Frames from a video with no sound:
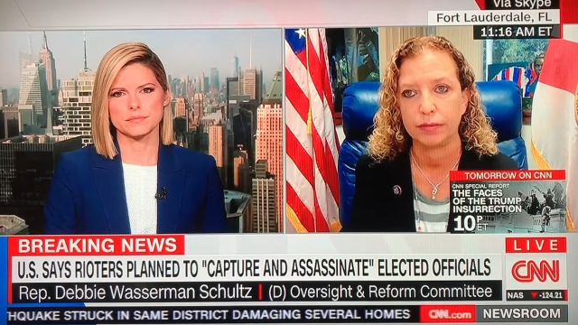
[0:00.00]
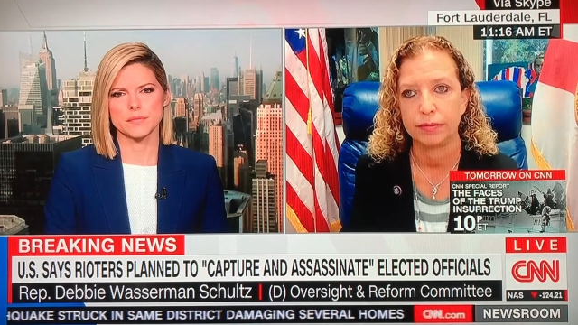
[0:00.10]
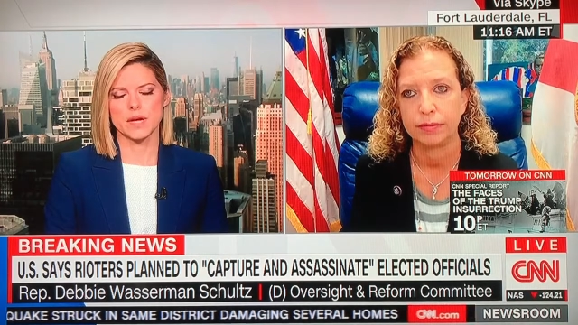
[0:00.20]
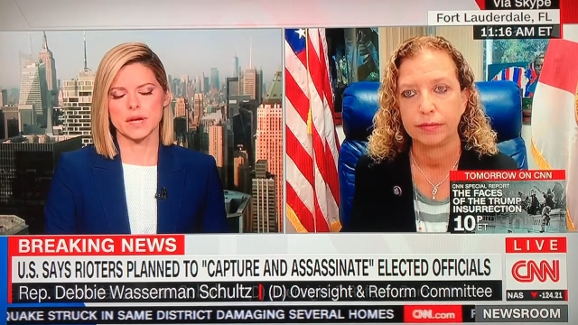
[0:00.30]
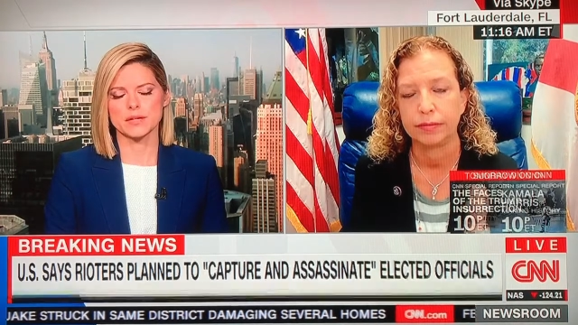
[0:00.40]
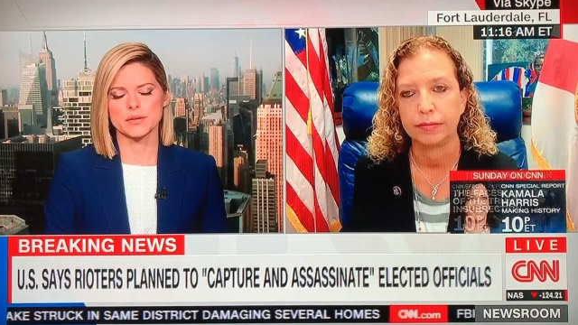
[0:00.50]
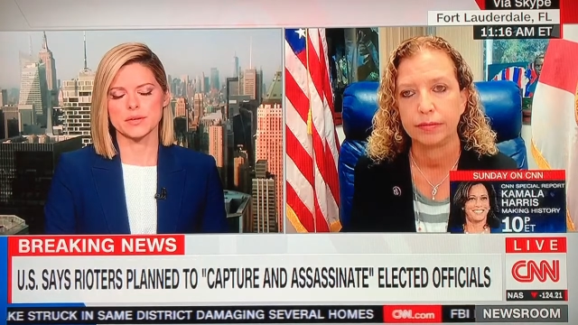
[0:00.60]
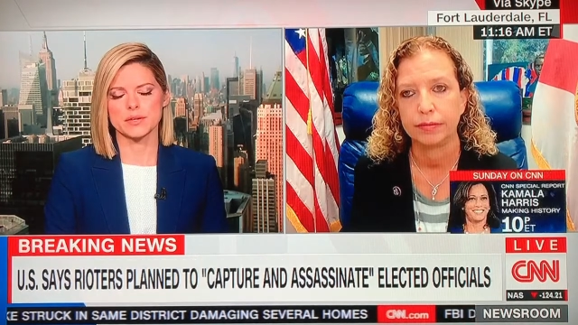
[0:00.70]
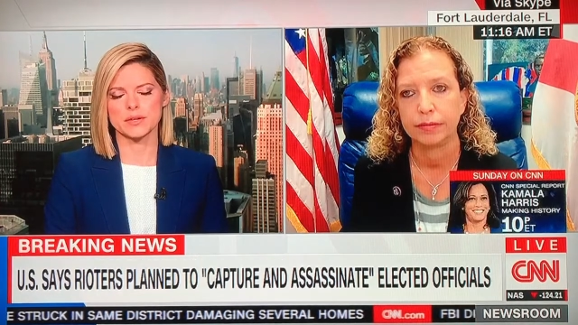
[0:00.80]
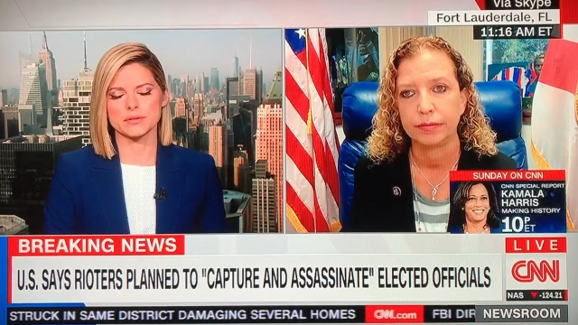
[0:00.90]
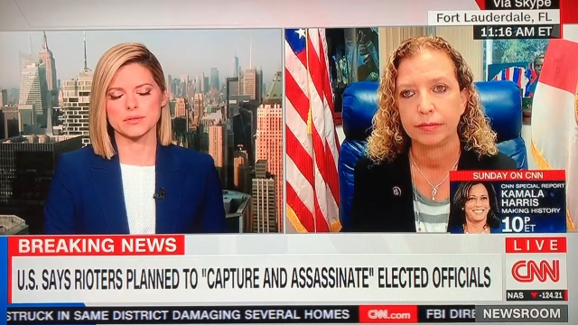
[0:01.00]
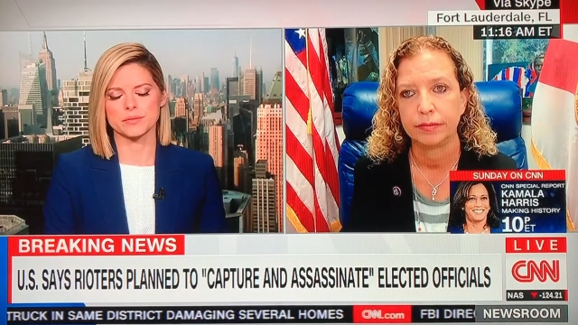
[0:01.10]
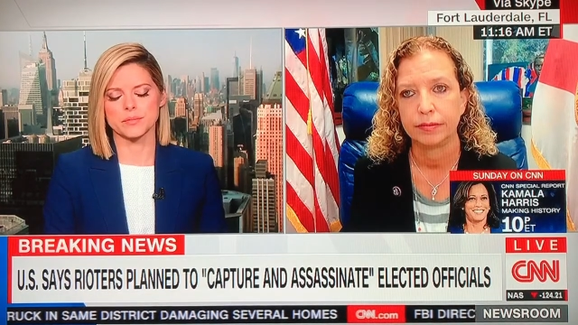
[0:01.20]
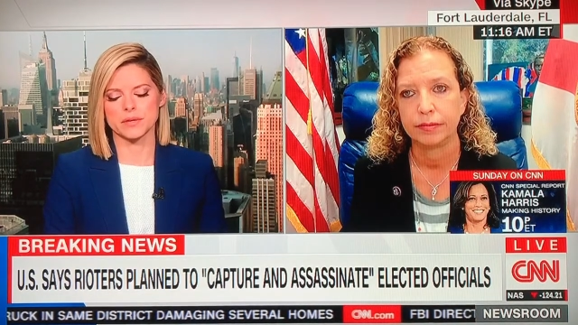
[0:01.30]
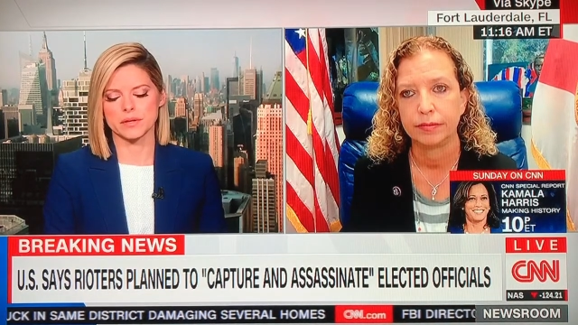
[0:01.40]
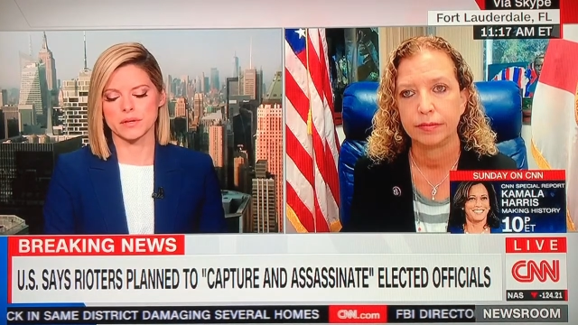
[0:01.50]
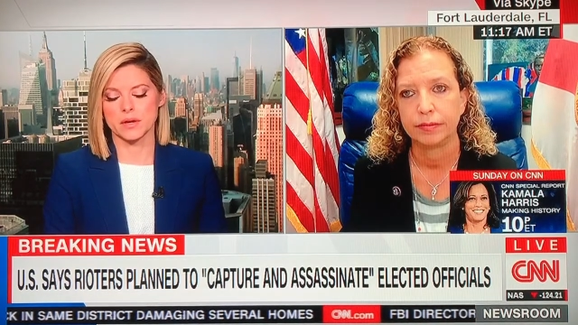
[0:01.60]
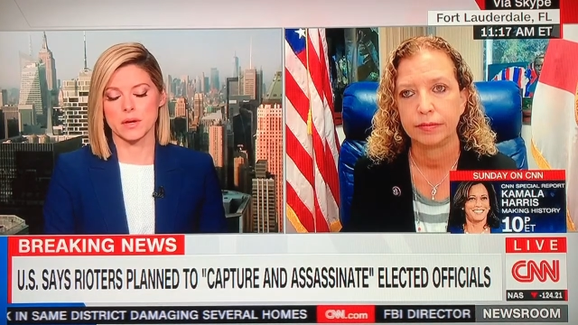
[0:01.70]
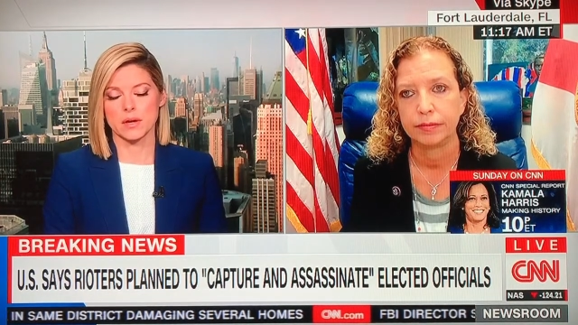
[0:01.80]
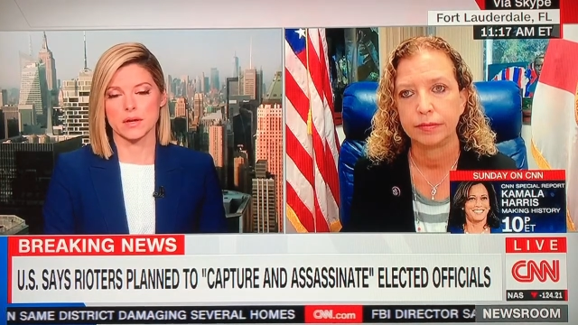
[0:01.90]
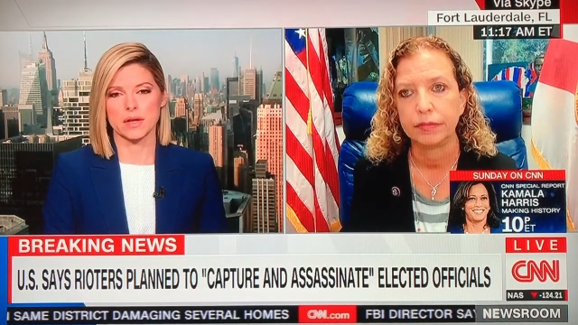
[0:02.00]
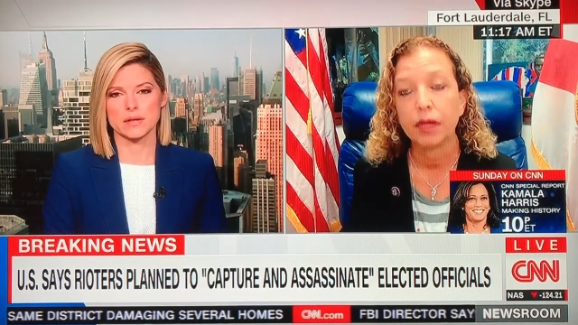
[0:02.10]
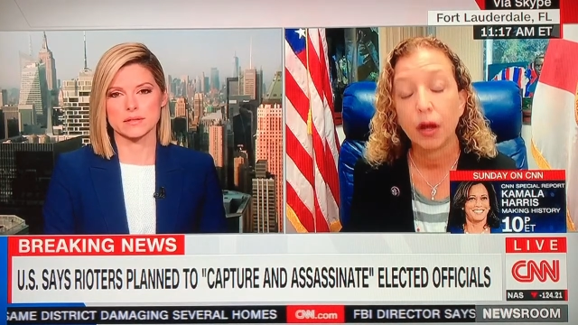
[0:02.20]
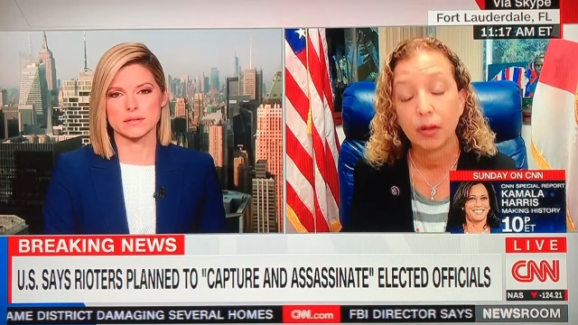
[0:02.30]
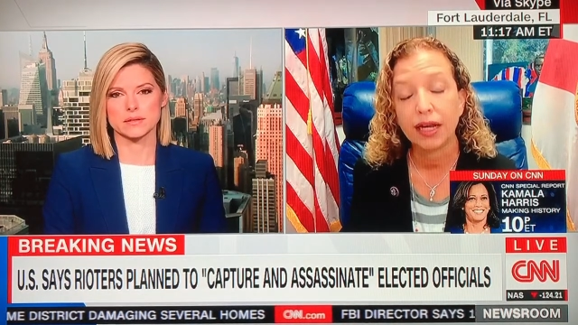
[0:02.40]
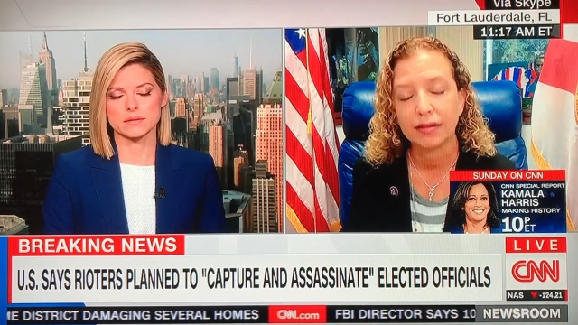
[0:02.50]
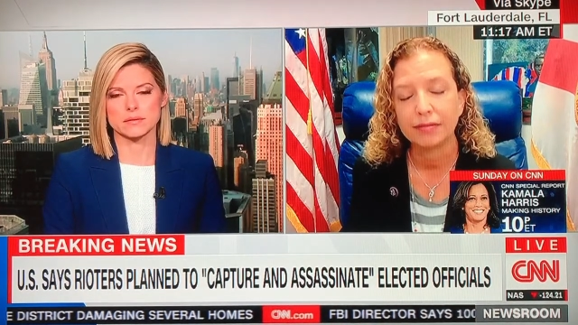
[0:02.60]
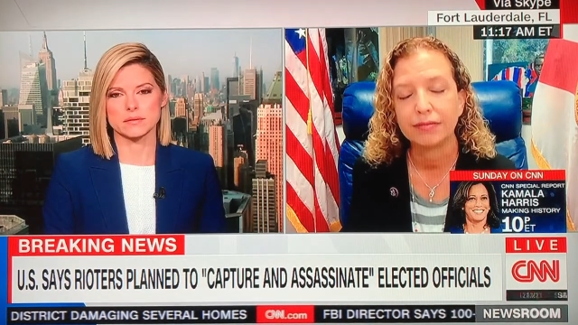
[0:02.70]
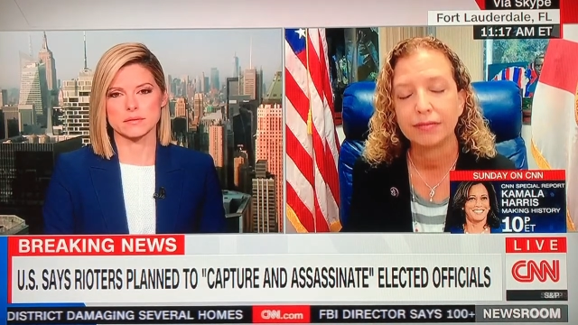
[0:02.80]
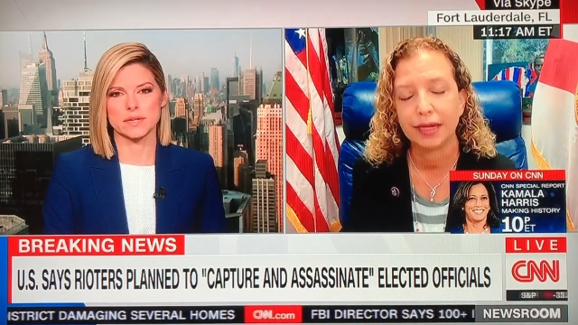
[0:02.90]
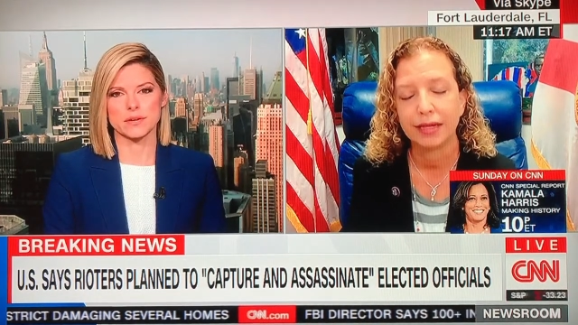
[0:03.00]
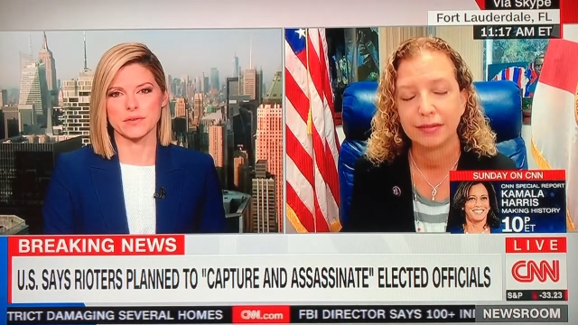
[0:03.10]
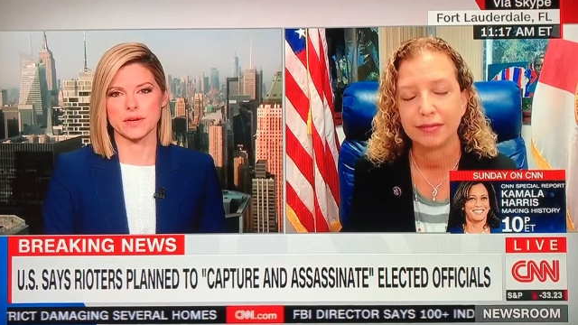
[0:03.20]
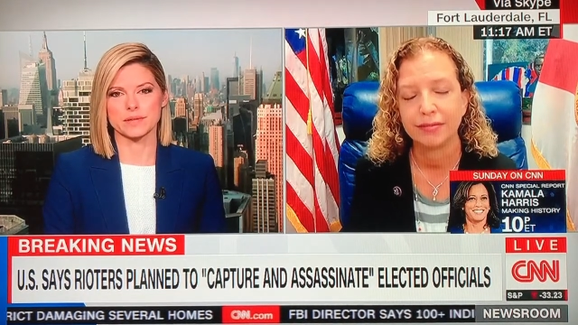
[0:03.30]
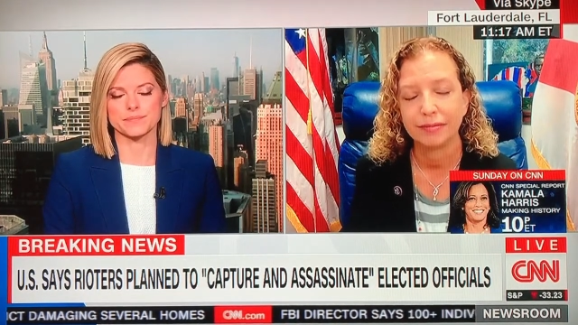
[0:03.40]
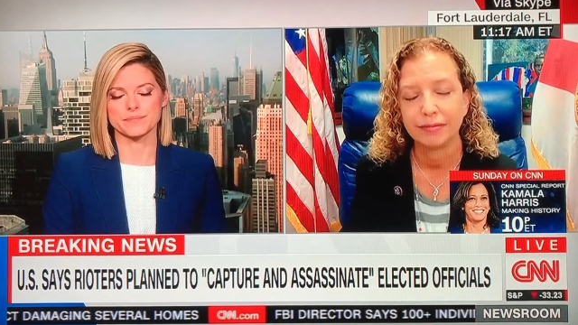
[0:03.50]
Speaker 1: I had no idea that was your committee. That's oh, yeah. terrifying.